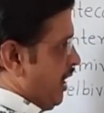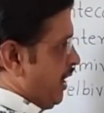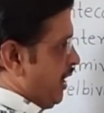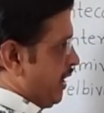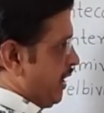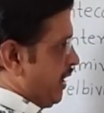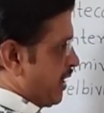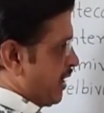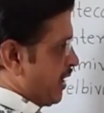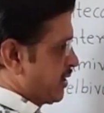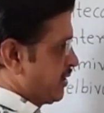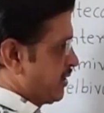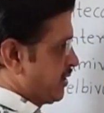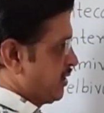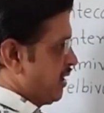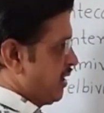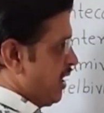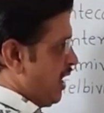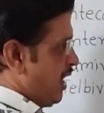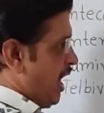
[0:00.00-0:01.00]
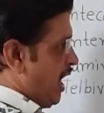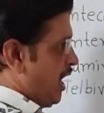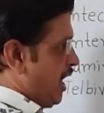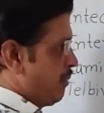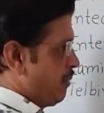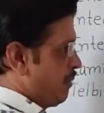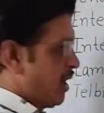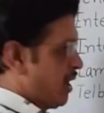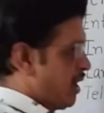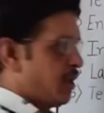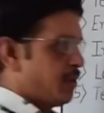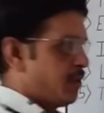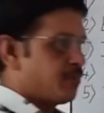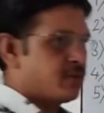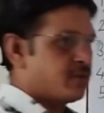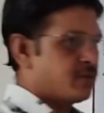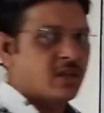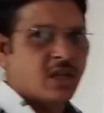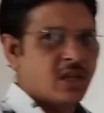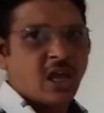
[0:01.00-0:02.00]
interactions, and brand
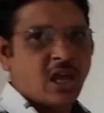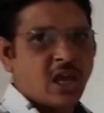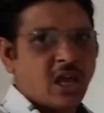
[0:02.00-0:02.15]
names,